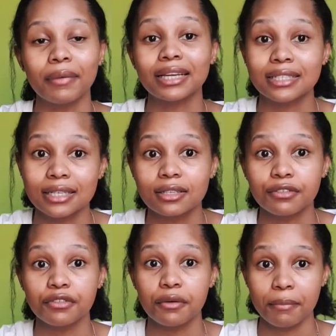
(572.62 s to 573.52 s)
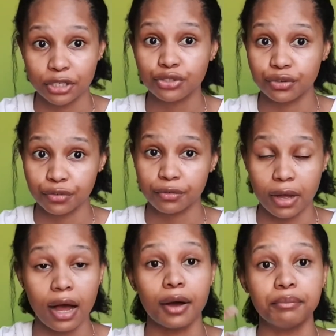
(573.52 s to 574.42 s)
excessive menstrual
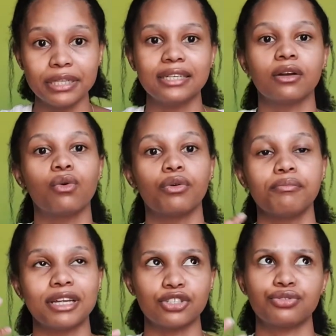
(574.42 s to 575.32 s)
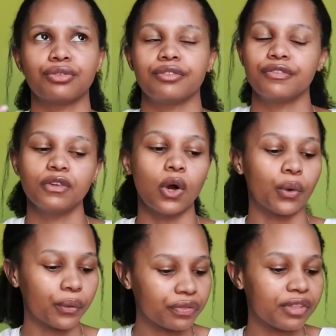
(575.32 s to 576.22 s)
bleeding or menstrual flow.
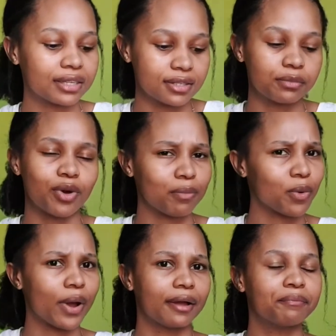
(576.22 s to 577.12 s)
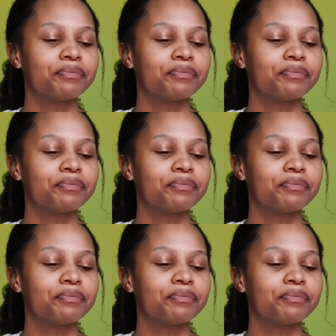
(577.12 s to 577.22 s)
That's the proper way.